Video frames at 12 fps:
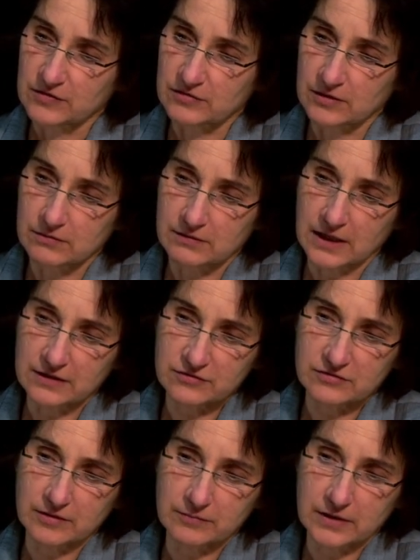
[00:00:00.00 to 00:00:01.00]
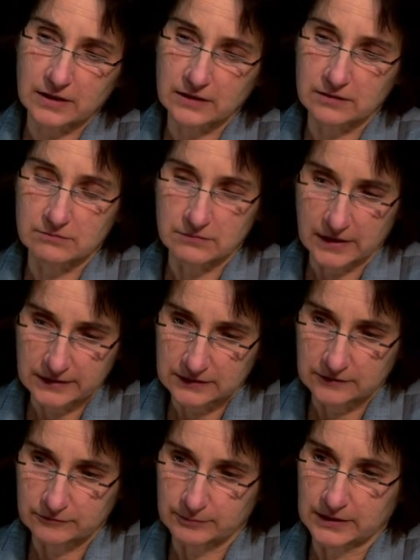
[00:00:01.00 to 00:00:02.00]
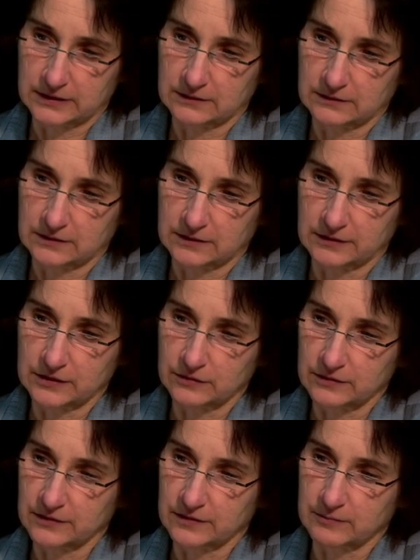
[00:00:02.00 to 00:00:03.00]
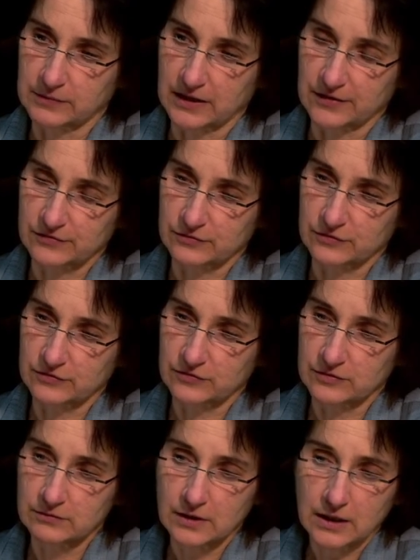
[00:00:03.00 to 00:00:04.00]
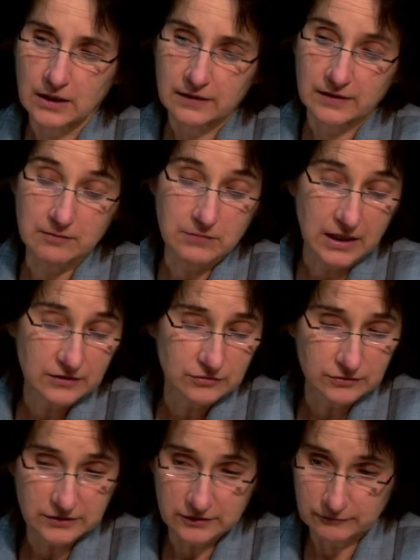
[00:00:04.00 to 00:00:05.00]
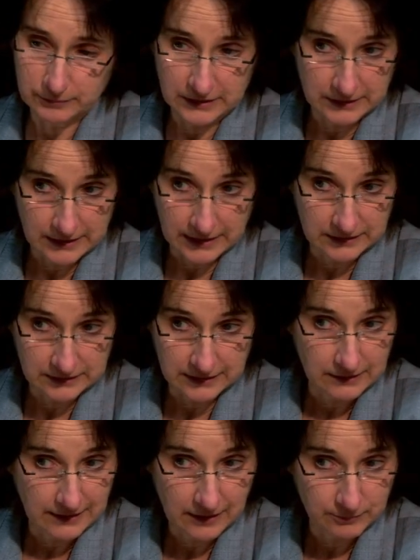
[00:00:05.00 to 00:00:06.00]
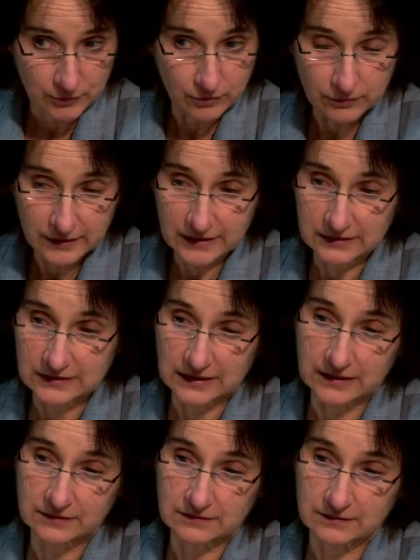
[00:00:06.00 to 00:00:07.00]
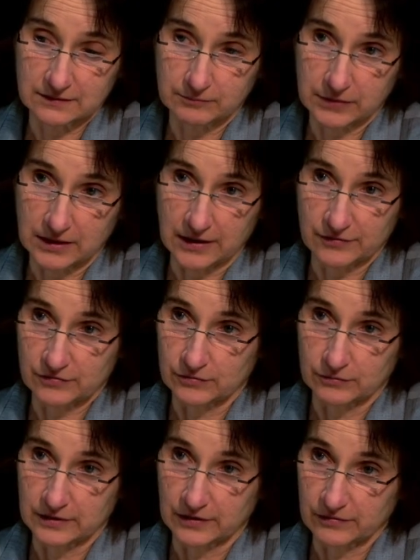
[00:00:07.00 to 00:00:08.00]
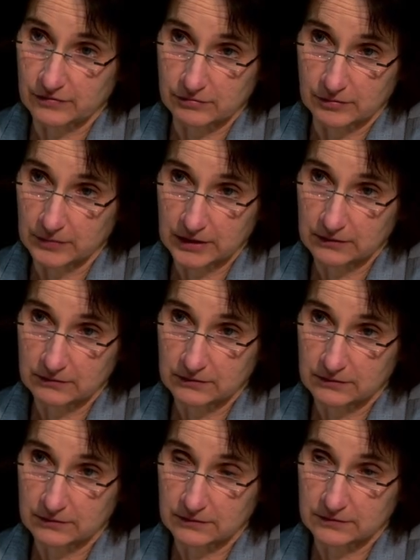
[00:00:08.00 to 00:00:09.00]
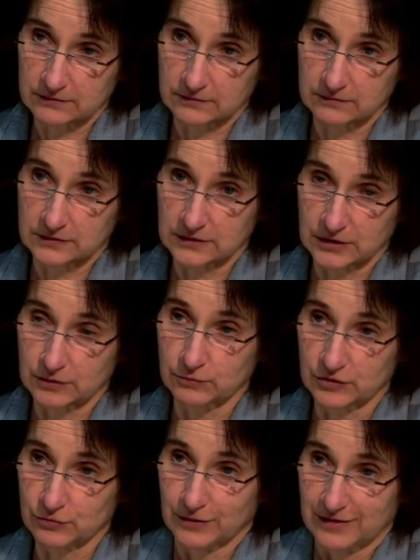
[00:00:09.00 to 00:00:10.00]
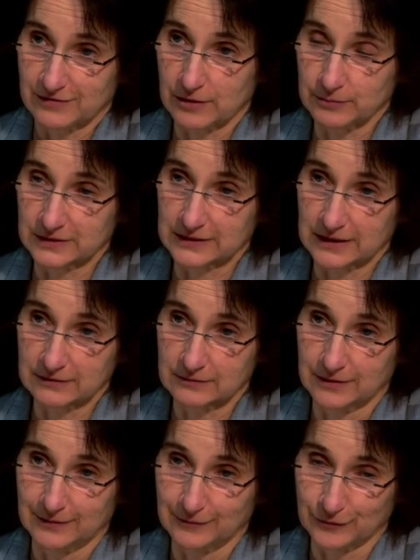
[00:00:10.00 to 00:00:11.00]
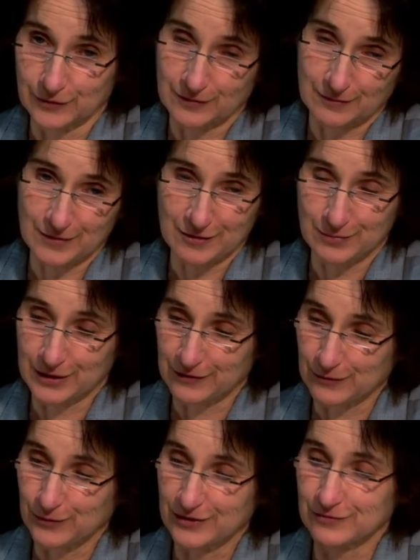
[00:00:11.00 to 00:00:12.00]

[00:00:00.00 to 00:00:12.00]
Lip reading: So that's something that might have been going on in the pliosaurs too. They might also have been there to help orientate the pliosaur when it's swimming, sort of to know which way is up and down, although there may have been other